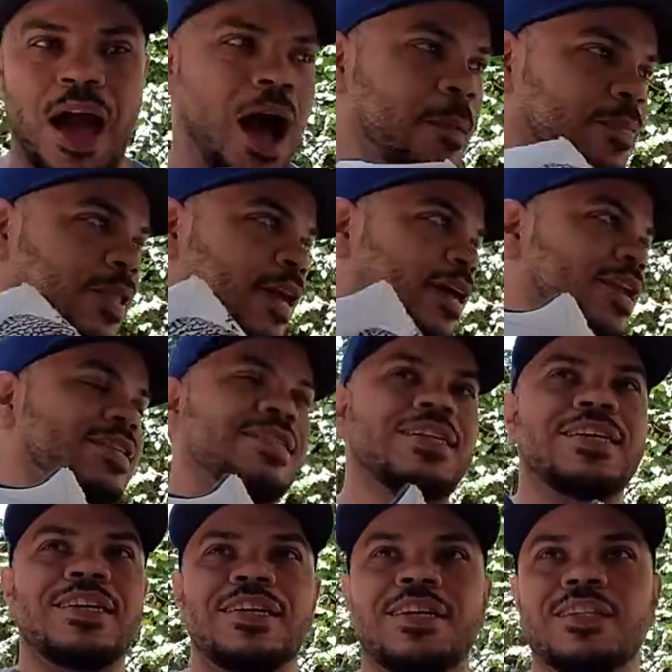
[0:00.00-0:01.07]
I'm thinking it's
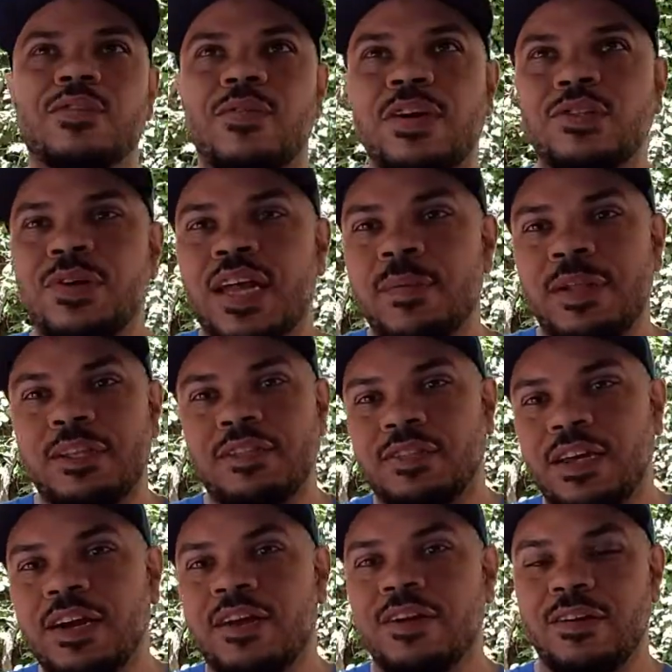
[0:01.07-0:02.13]
the retro that came out
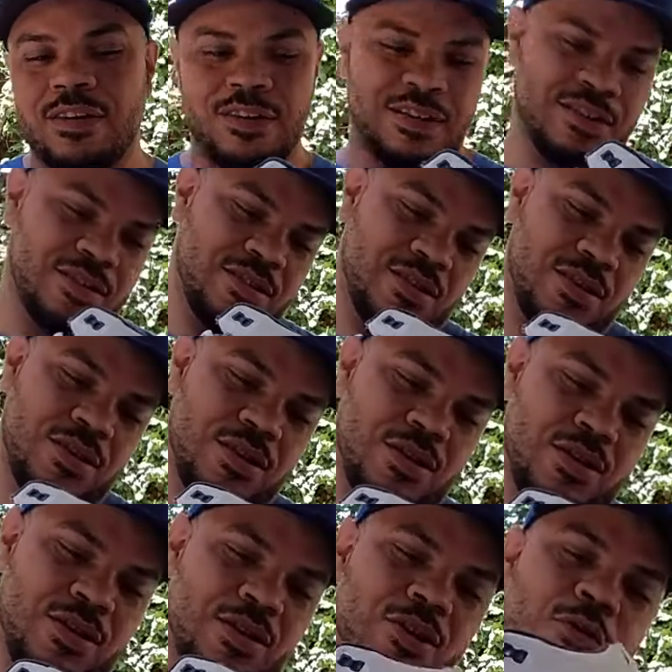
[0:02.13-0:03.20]
this year.
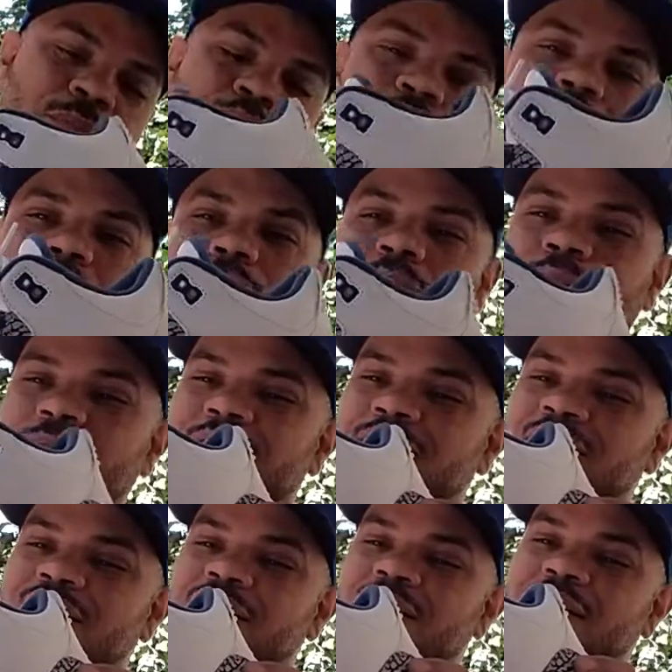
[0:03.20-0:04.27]
Lo and behold,
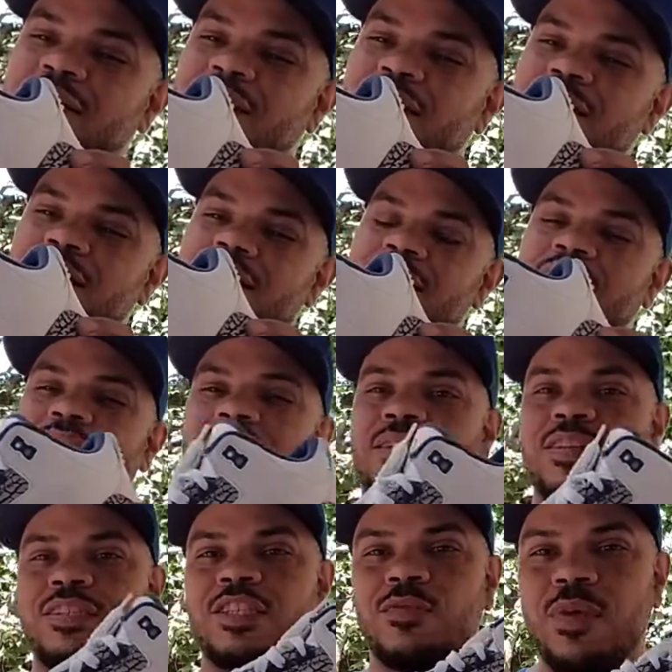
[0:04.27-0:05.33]

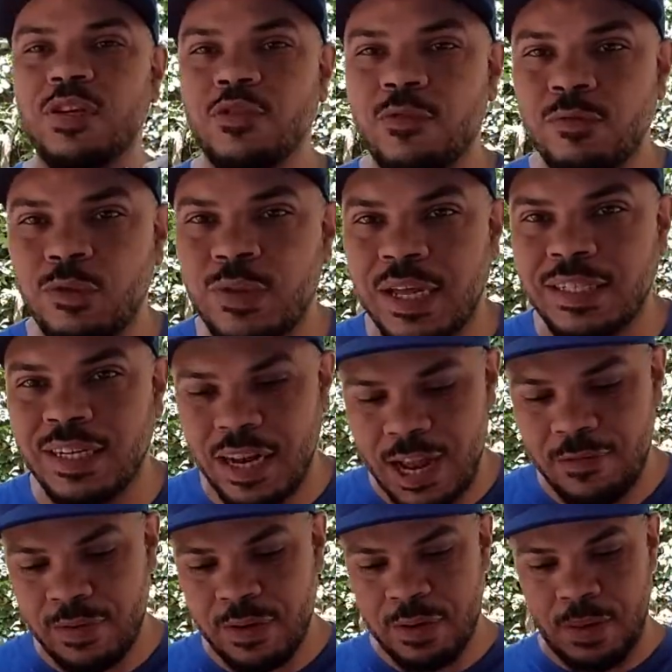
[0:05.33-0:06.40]
it's the retro from
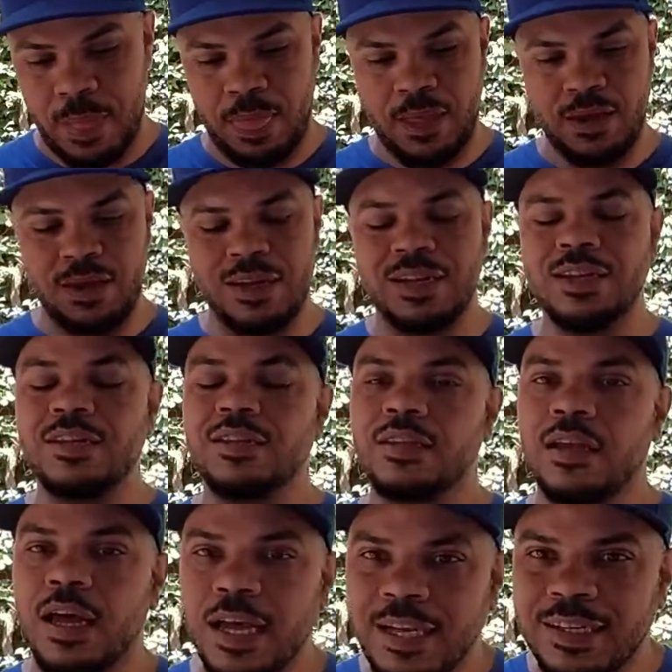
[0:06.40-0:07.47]
2011.
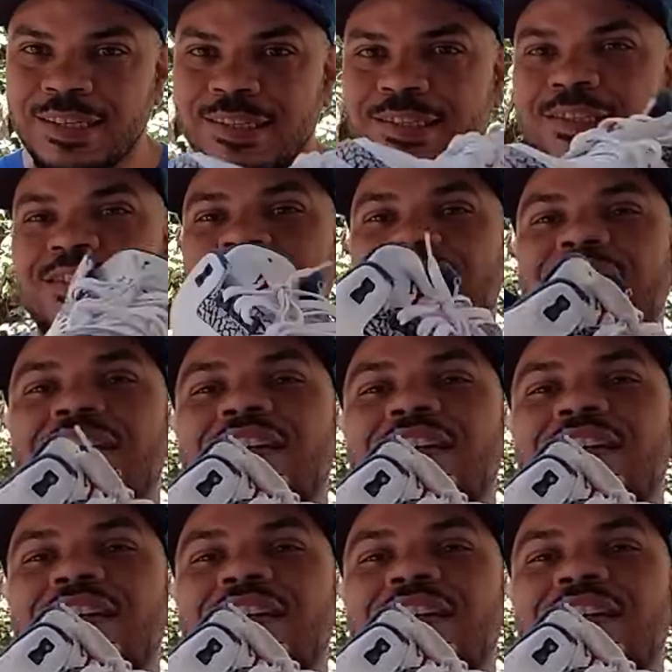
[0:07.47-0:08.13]
Nice.